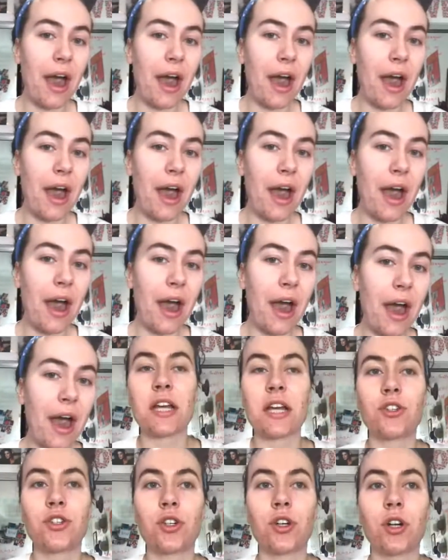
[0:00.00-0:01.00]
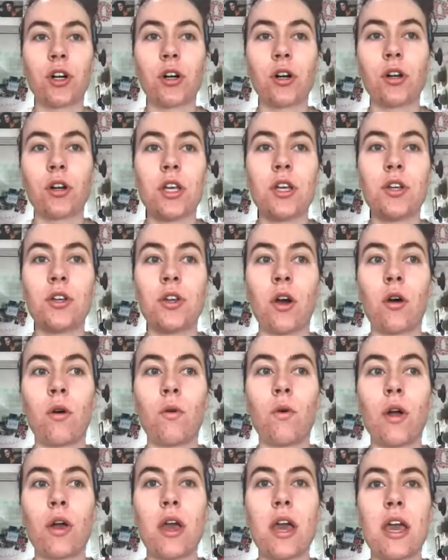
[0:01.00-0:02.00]
teenager,
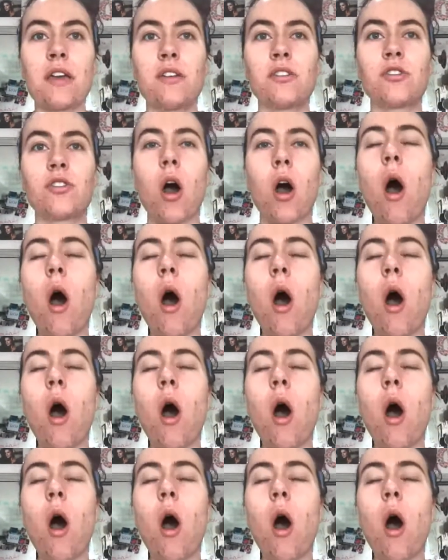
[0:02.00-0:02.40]
is